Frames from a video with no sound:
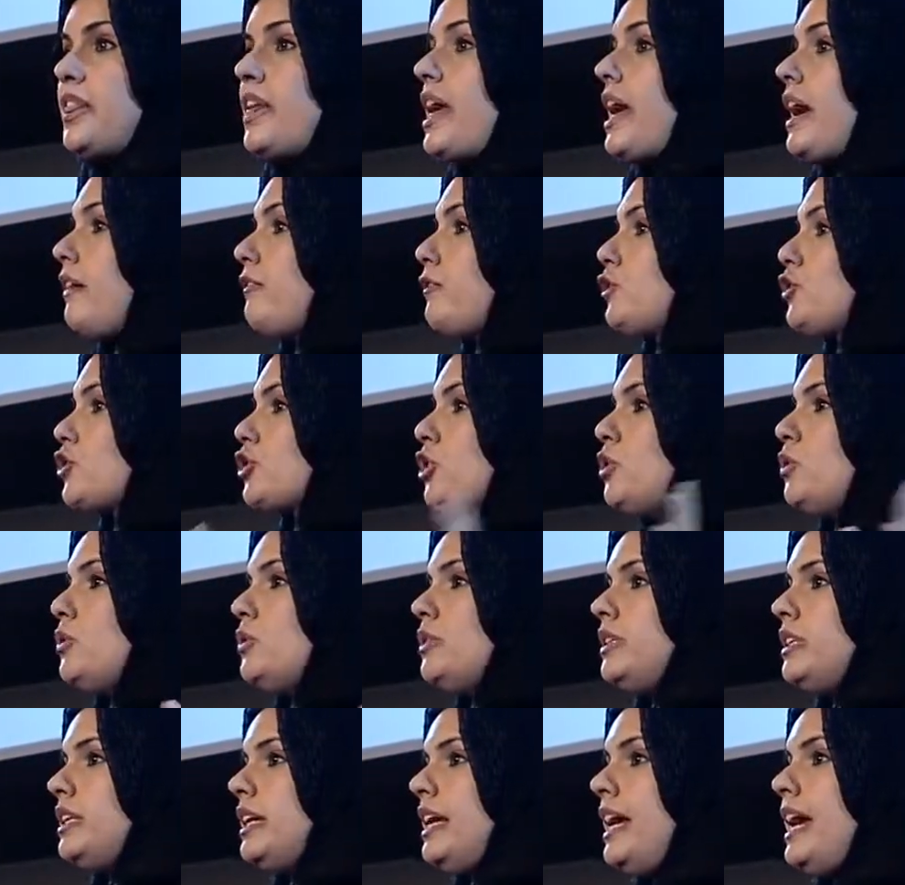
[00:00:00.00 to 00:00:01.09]
They have
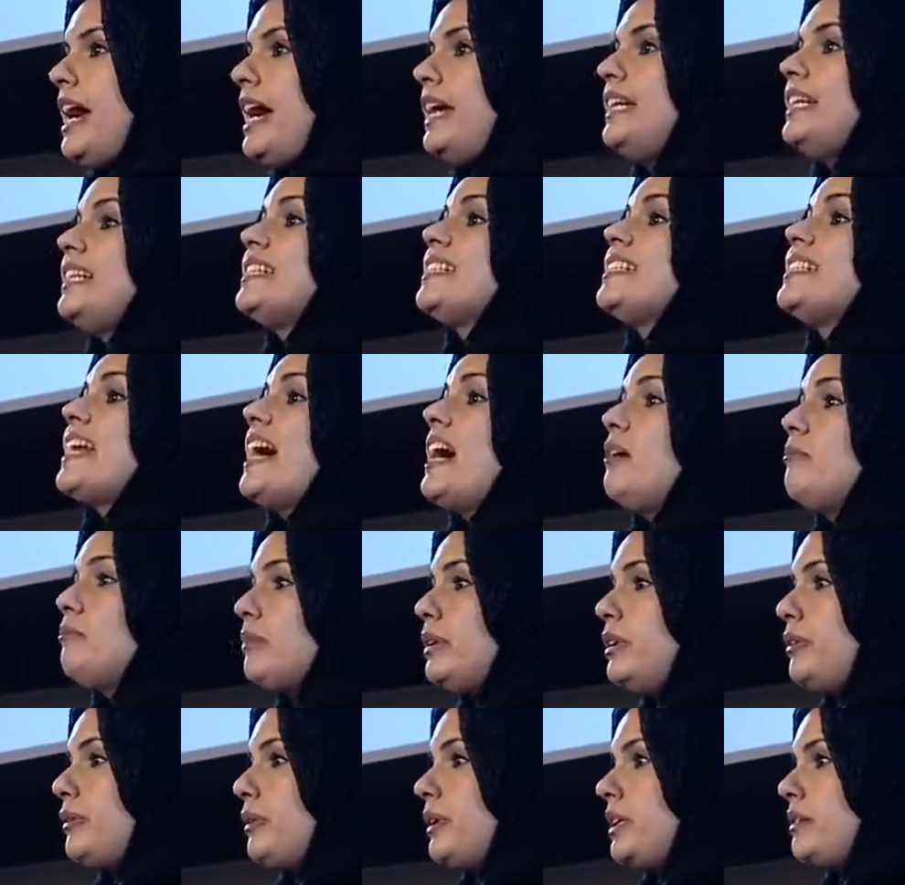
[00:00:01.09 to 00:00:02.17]
shown an
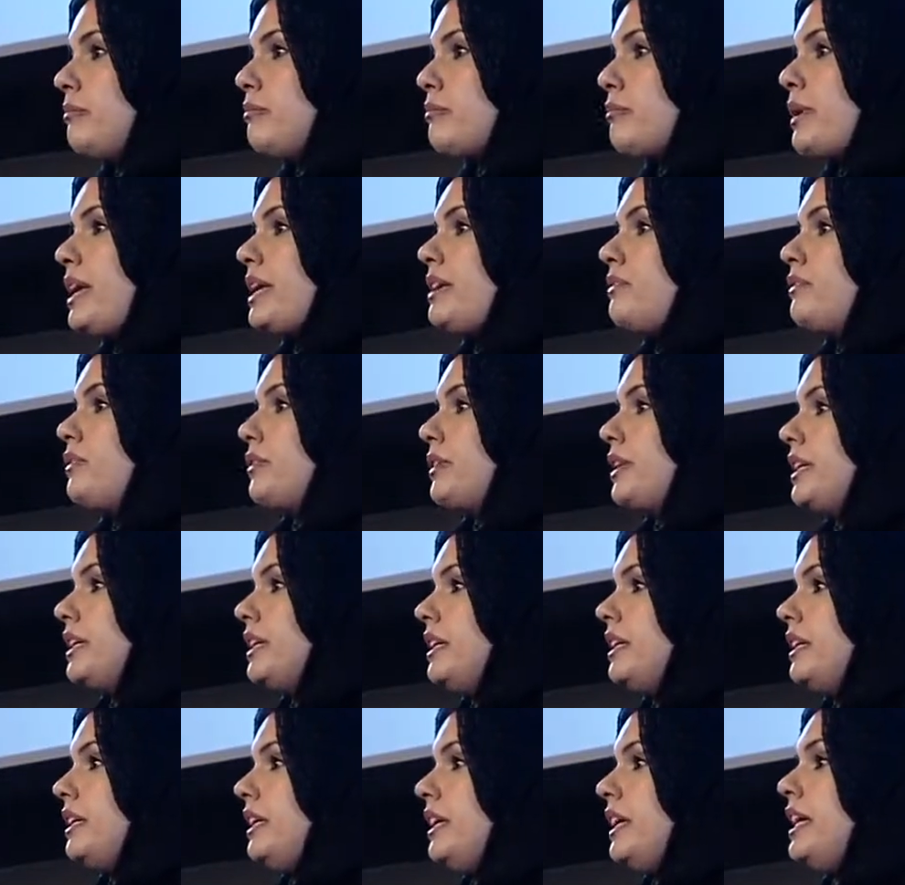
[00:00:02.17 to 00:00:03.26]
exemplary bravery
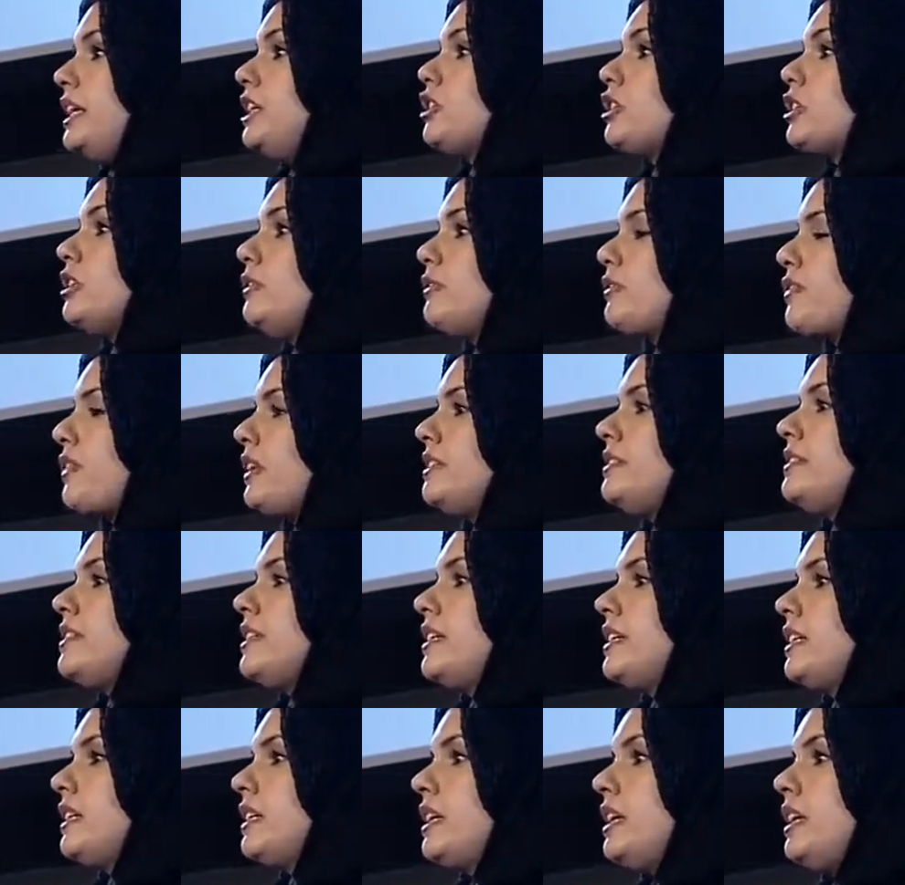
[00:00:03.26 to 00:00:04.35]
in
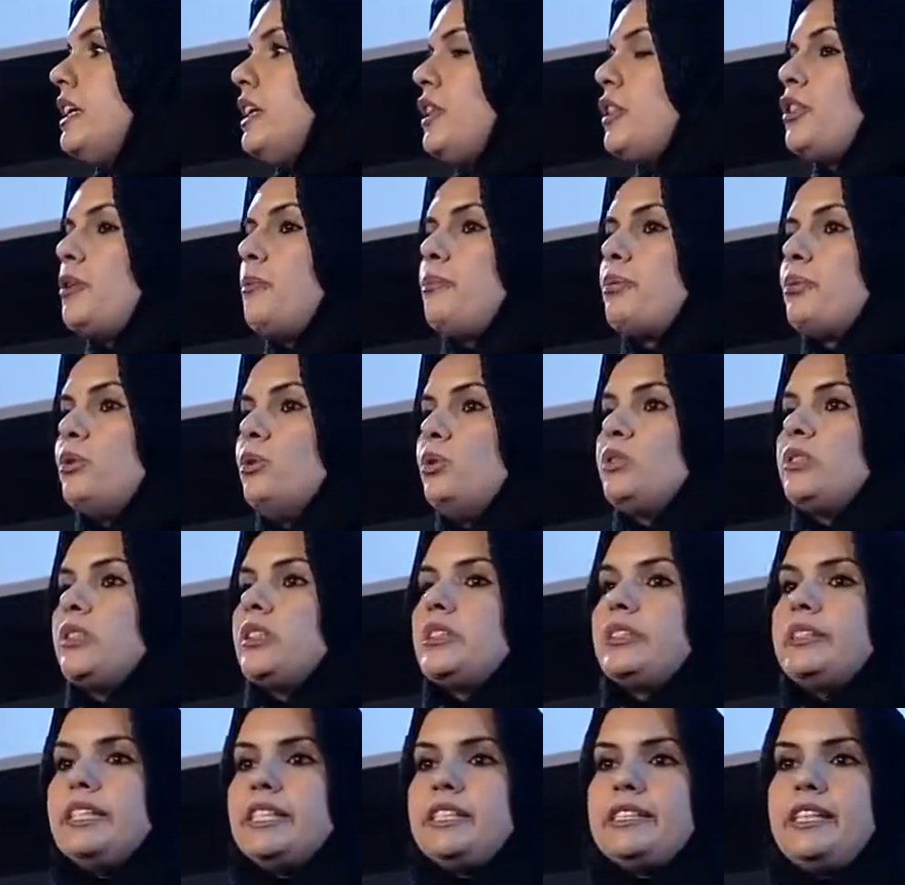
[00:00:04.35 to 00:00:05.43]
confronting the
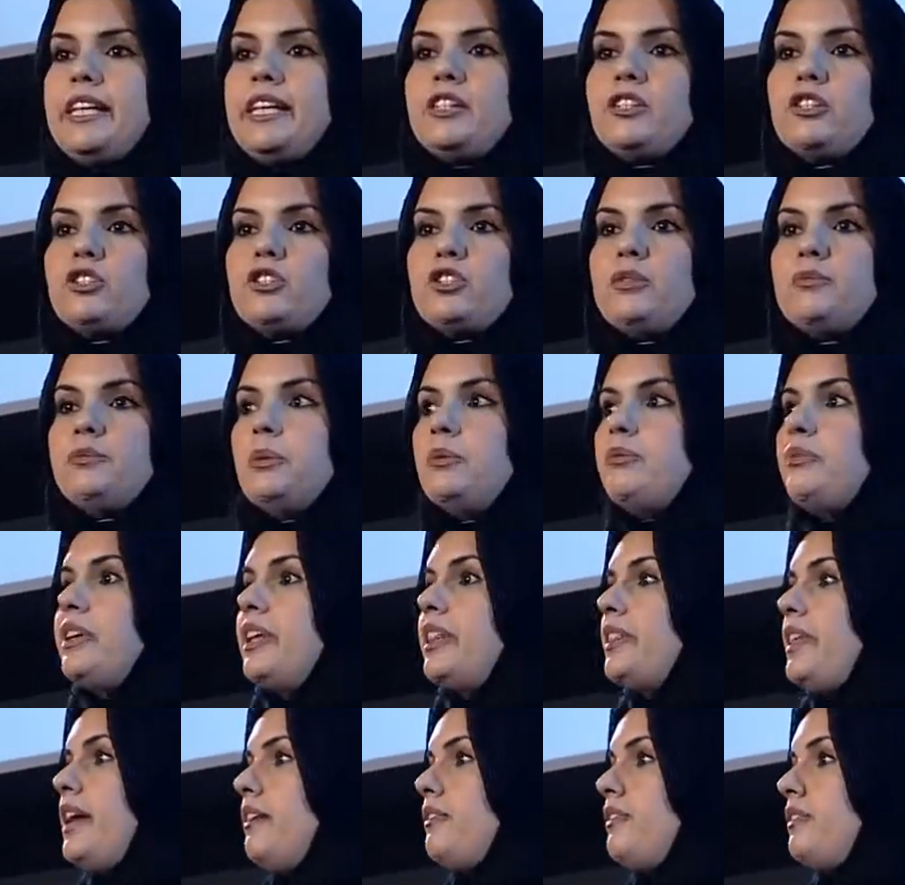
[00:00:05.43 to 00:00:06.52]
brutal dictatorship of
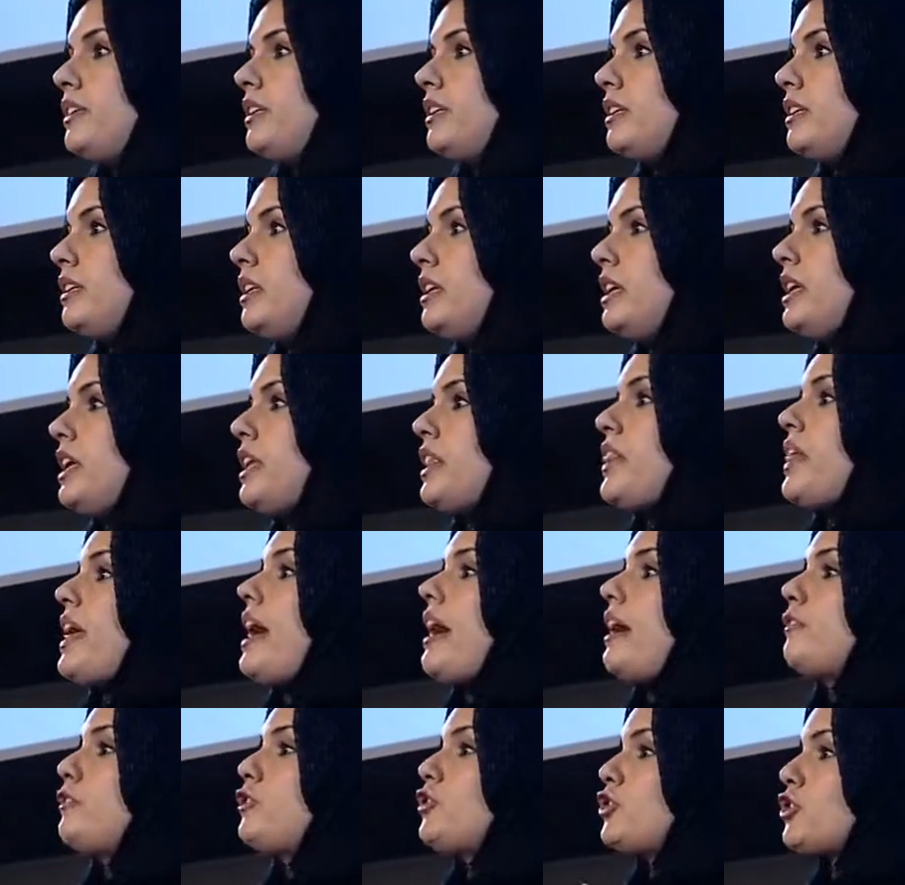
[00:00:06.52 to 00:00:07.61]
Gaddafi. They
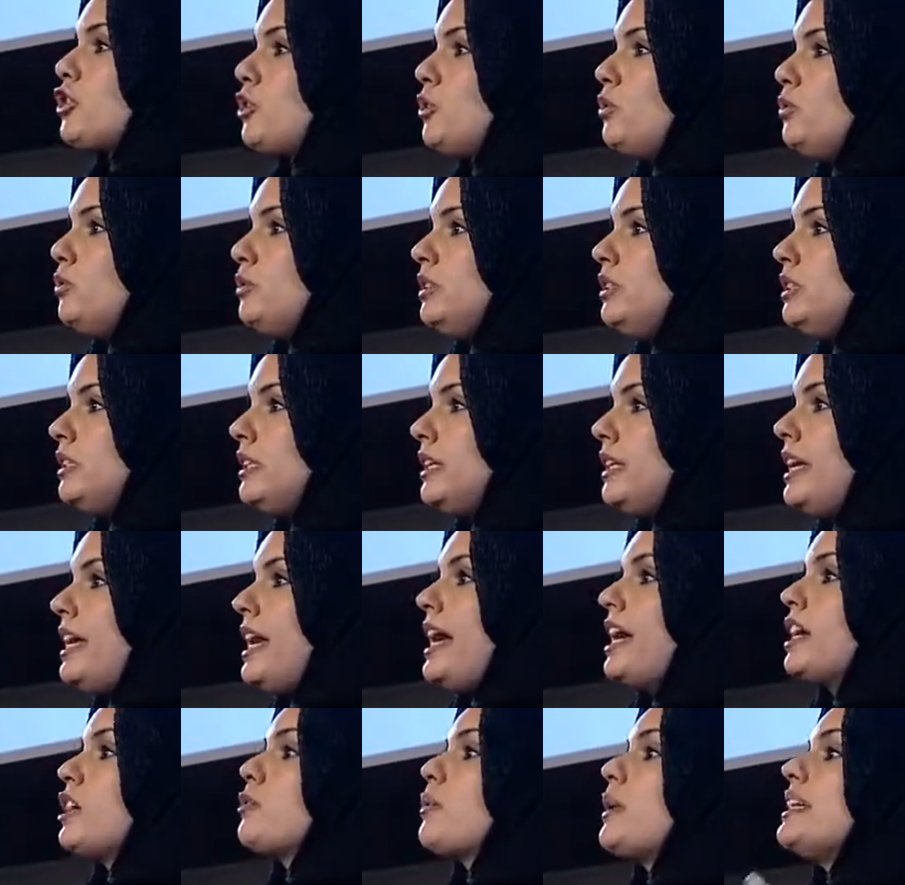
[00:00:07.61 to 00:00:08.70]
have shown
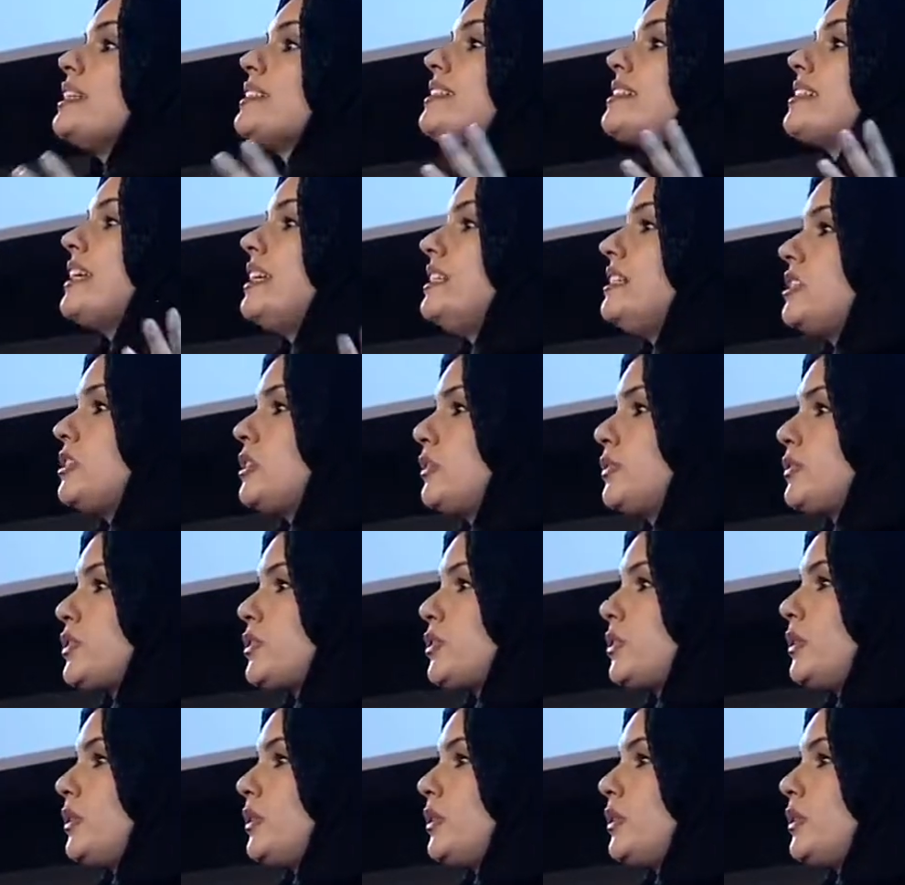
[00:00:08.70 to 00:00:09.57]
a great sense of